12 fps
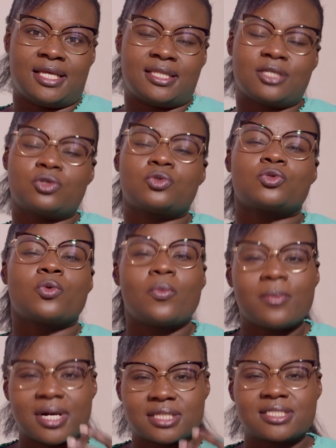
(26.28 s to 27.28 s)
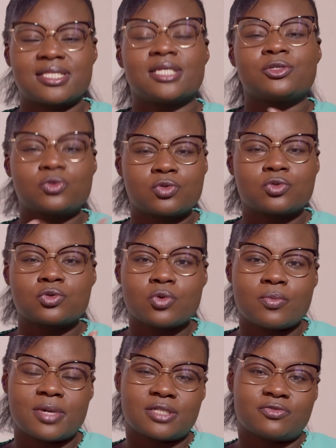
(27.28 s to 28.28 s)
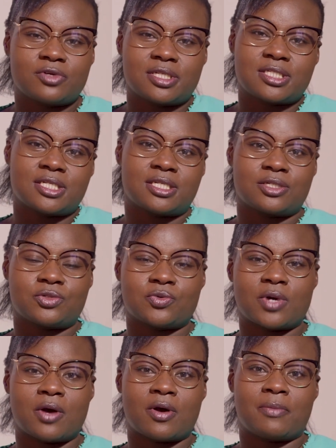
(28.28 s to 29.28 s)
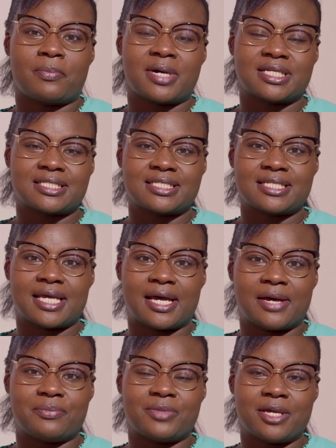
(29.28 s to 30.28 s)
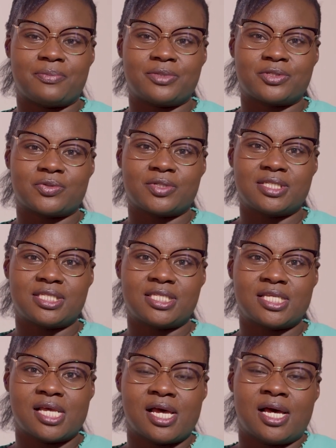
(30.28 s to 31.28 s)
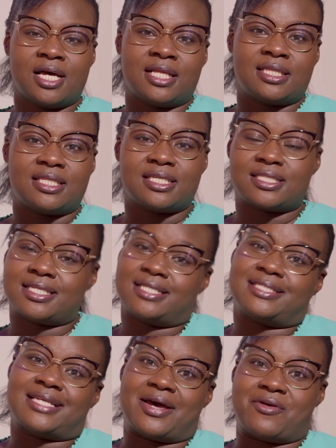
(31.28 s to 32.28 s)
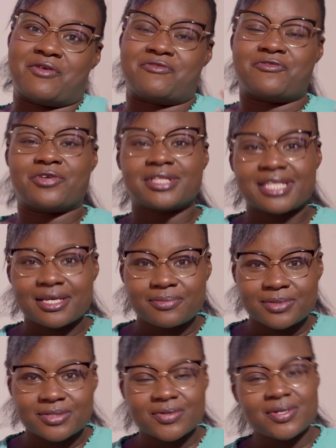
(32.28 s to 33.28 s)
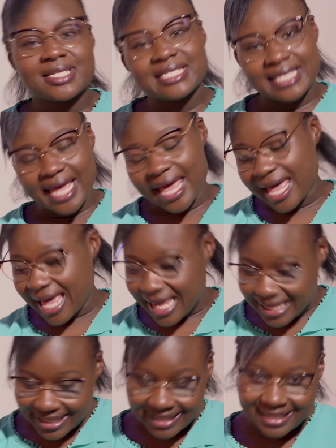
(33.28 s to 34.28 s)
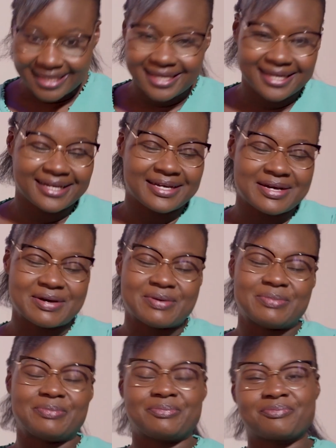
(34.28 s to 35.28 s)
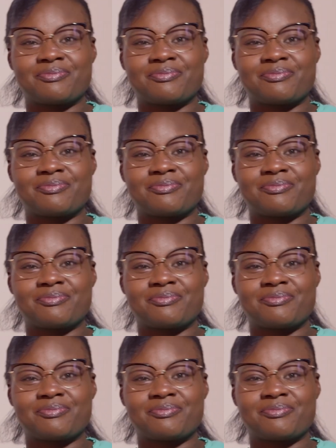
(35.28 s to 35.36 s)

Thank you so much. Thank you so much for listening to our past episodes. This is our 4th episode. Yay! And